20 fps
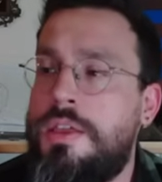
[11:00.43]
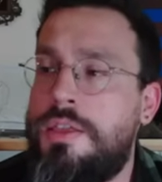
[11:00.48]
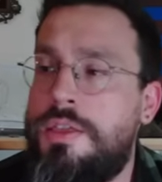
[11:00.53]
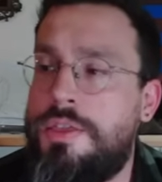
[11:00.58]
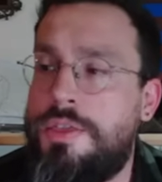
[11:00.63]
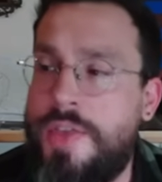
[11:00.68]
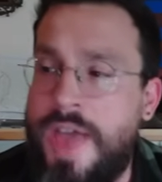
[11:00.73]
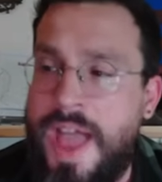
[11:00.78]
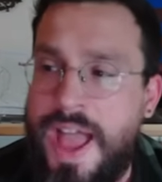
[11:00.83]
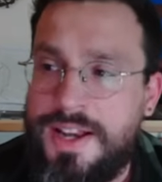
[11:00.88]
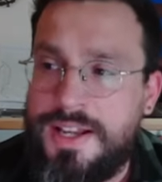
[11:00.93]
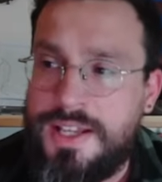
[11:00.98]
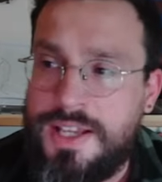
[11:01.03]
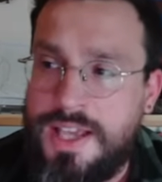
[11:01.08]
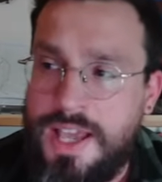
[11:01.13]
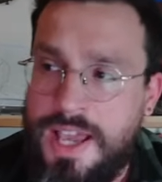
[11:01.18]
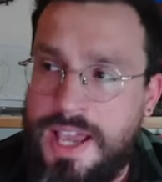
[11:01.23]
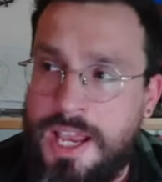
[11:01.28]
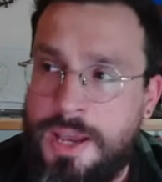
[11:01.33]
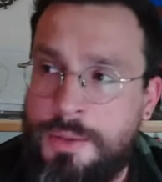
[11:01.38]
That
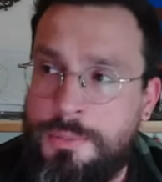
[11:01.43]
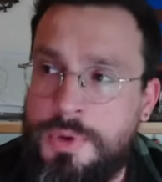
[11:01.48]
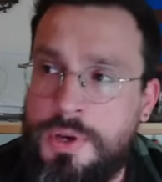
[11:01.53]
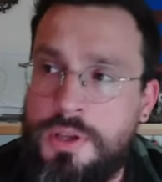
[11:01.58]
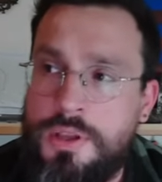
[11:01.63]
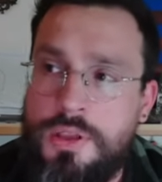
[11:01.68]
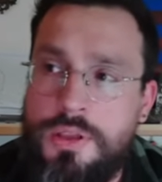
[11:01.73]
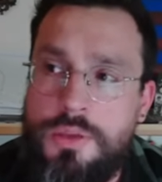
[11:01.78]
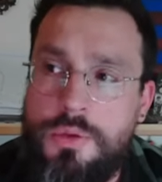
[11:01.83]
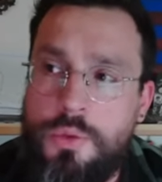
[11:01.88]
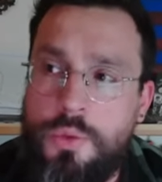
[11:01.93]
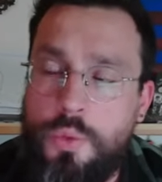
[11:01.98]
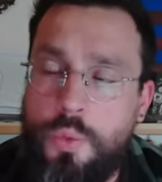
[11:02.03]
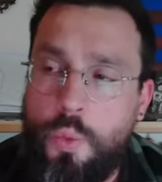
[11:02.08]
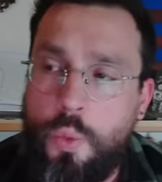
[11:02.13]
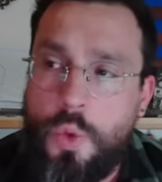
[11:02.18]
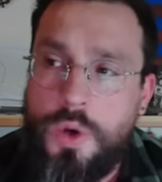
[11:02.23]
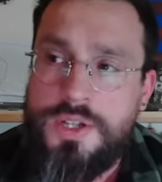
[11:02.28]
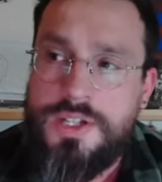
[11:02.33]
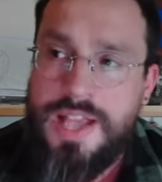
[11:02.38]
game
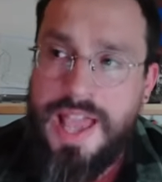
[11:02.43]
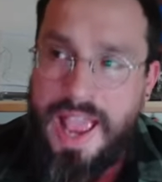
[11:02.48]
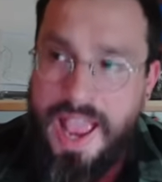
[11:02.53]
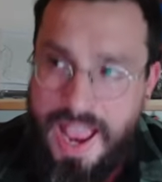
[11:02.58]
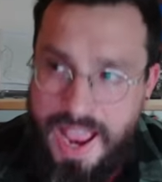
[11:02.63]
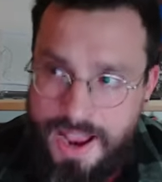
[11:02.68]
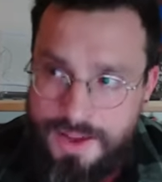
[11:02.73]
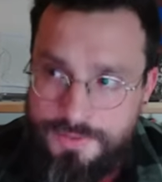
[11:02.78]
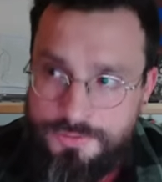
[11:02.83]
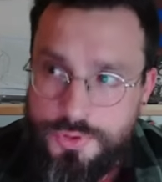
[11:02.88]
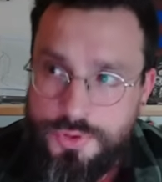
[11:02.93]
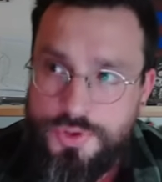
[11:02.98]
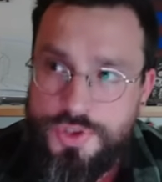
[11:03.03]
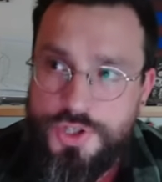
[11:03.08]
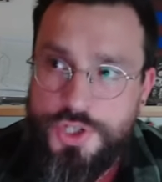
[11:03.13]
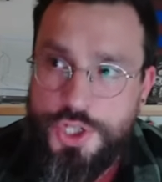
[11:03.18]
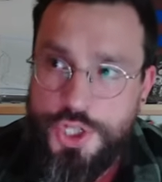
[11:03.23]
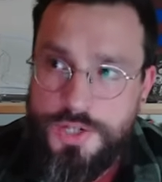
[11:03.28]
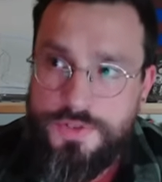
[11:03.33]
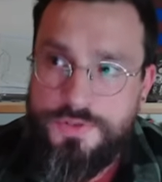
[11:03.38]
was after the
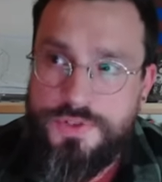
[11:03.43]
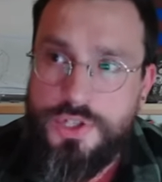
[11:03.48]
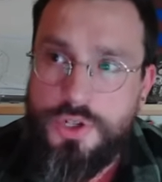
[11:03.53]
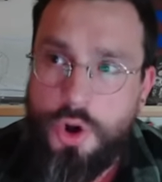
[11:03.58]
Chiefs had